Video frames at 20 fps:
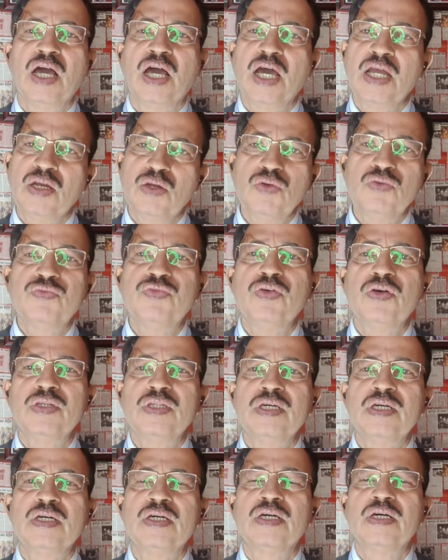and look for
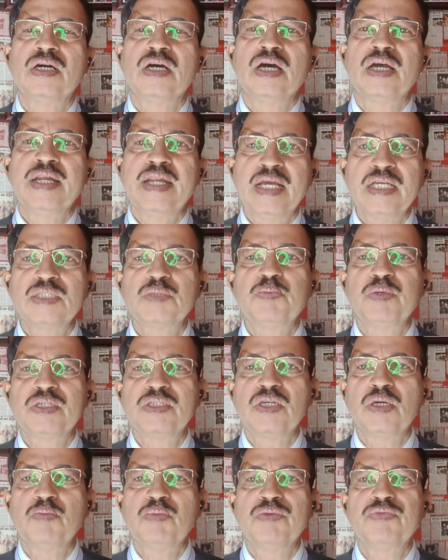the next
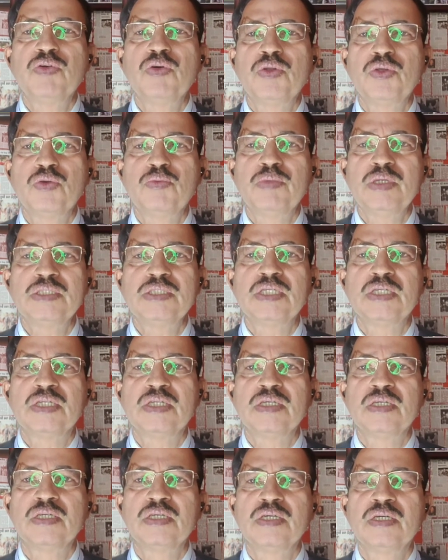picture before you miss it.
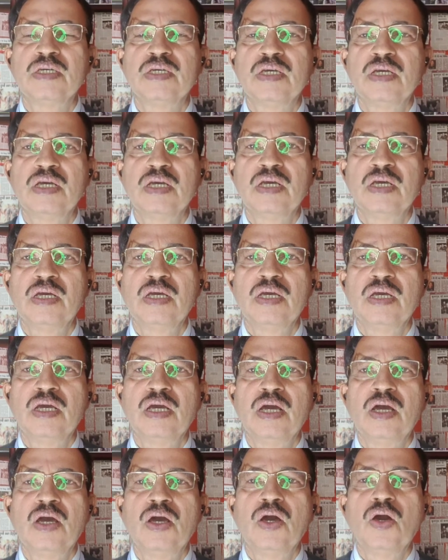
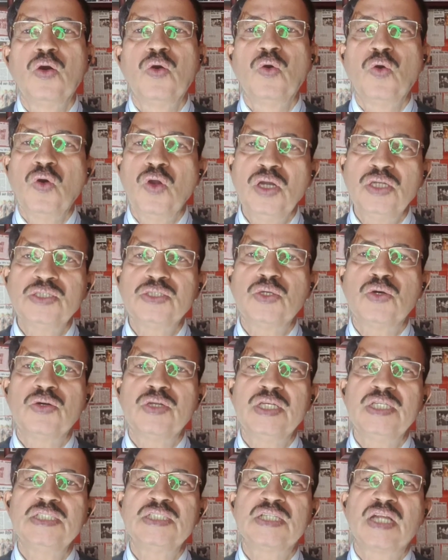All
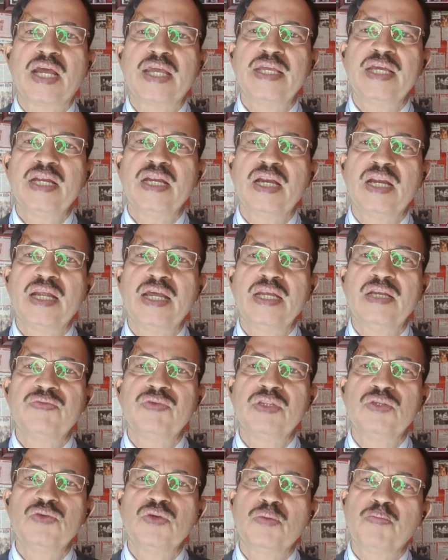stories try and relate
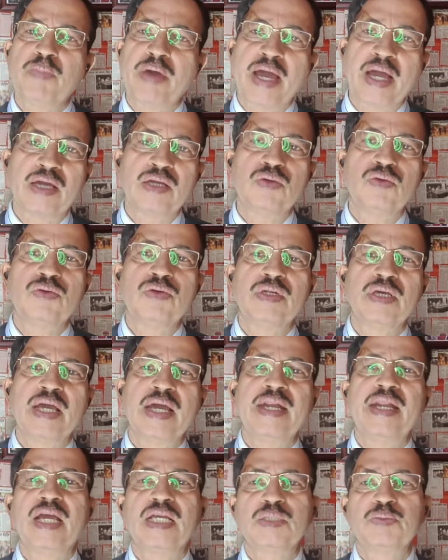with your background
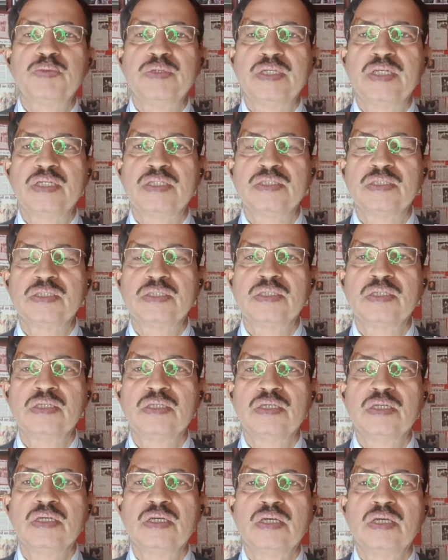and experience,
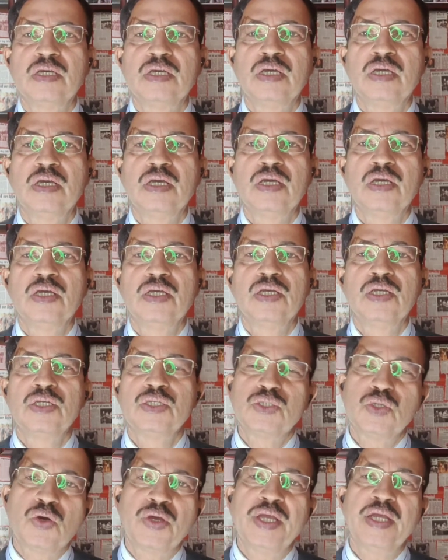
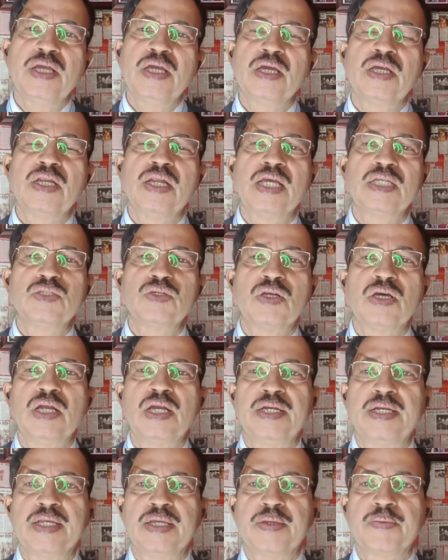showing
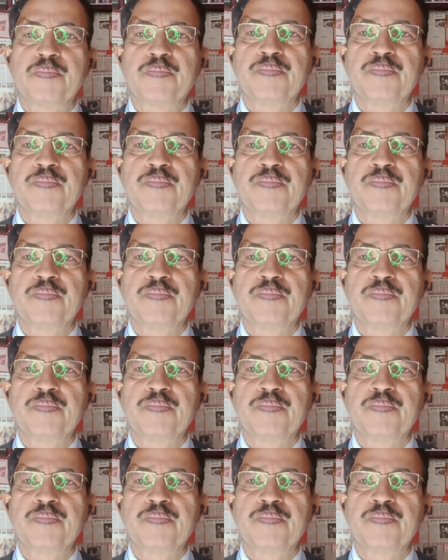naturality.